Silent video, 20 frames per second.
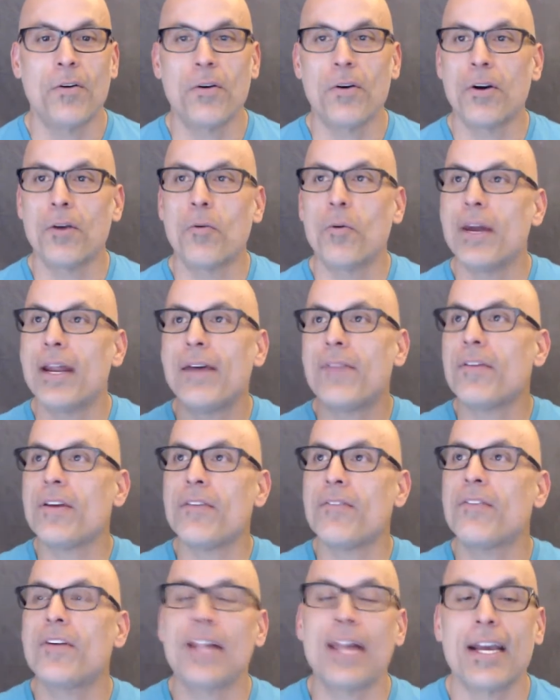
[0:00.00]
or whatever
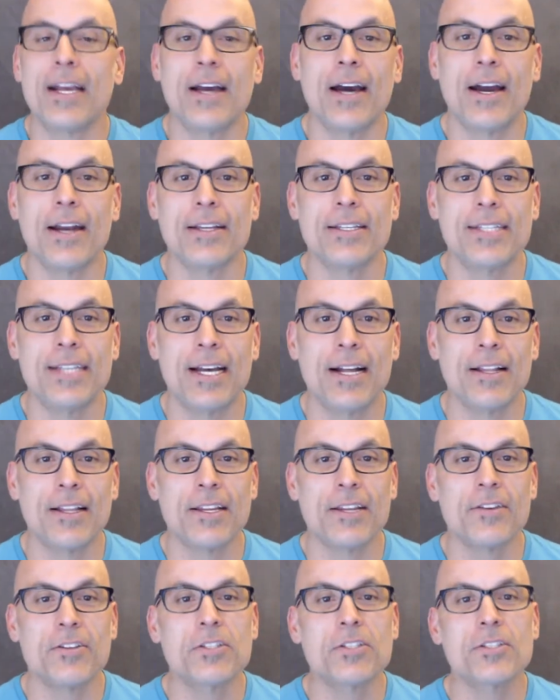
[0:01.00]
you feel like god is
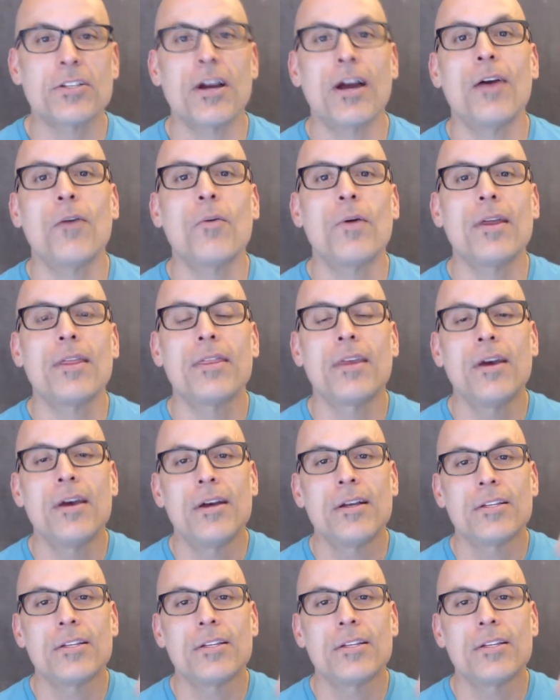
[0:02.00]
telling you start with